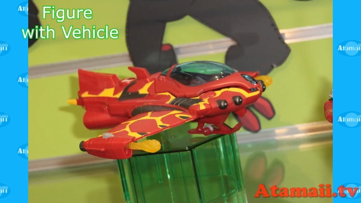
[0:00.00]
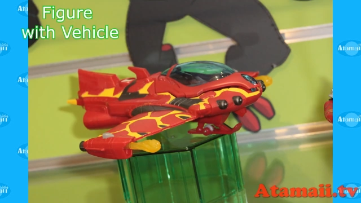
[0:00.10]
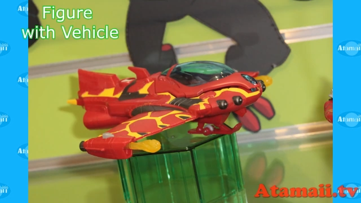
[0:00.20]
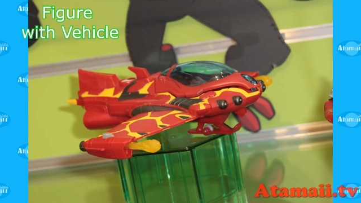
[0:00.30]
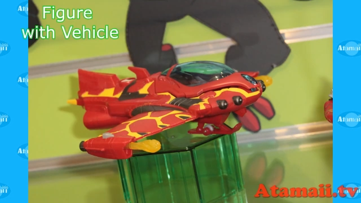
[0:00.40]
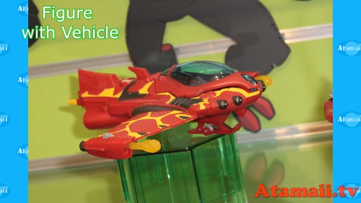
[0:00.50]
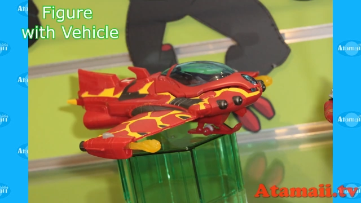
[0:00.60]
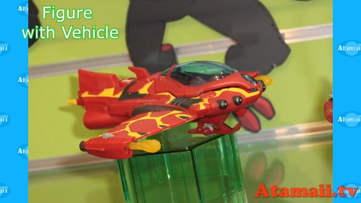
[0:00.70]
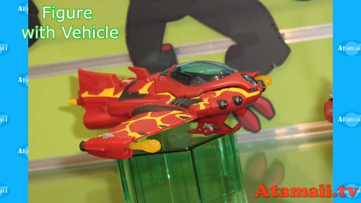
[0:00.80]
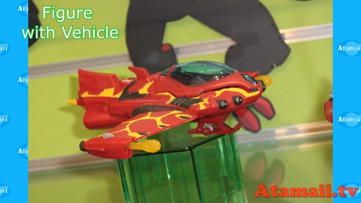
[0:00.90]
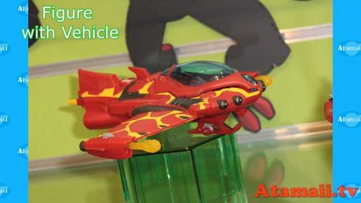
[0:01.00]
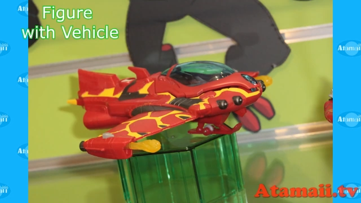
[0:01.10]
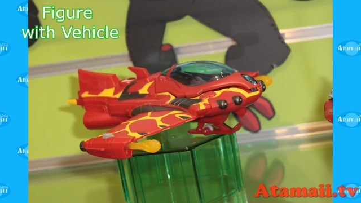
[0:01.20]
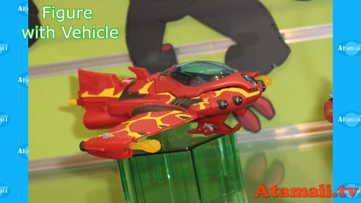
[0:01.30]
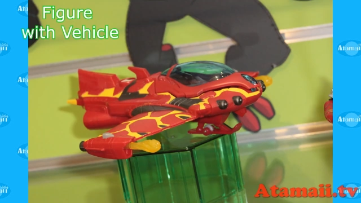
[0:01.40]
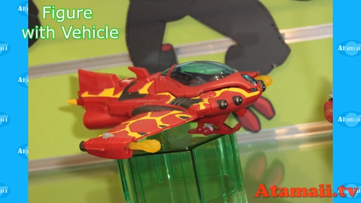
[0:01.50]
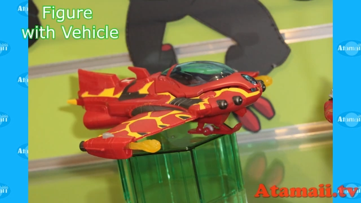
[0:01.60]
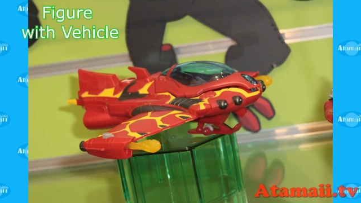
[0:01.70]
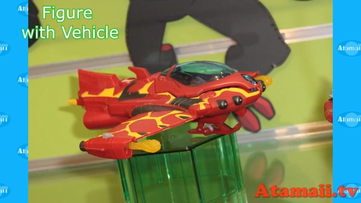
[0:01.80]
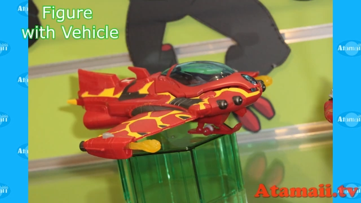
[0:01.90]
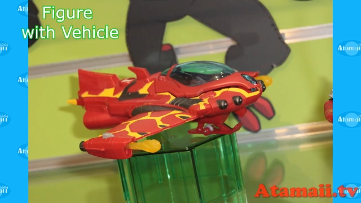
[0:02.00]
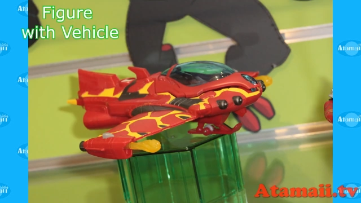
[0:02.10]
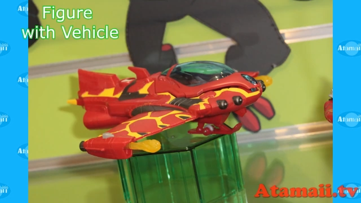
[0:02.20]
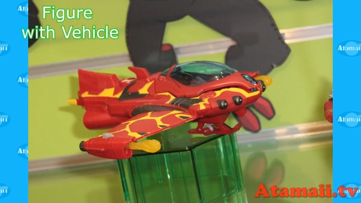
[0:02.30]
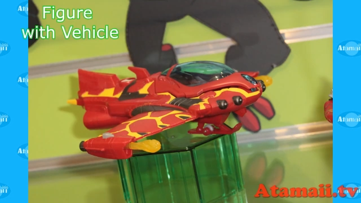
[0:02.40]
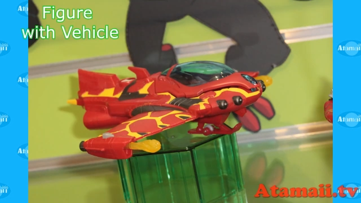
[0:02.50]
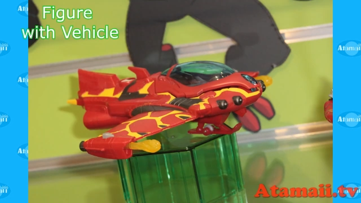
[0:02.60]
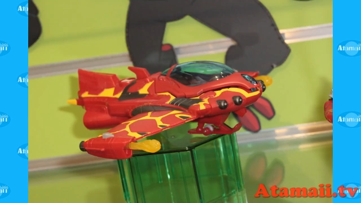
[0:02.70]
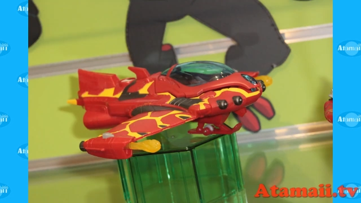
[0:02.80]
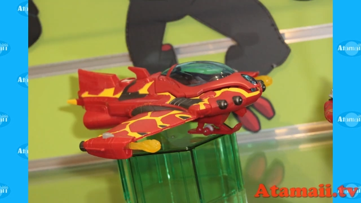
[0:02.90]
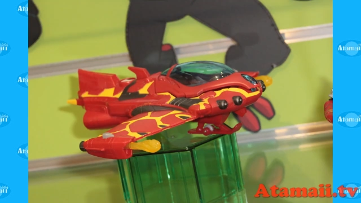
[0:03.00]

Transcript: [unreadable: no face in view]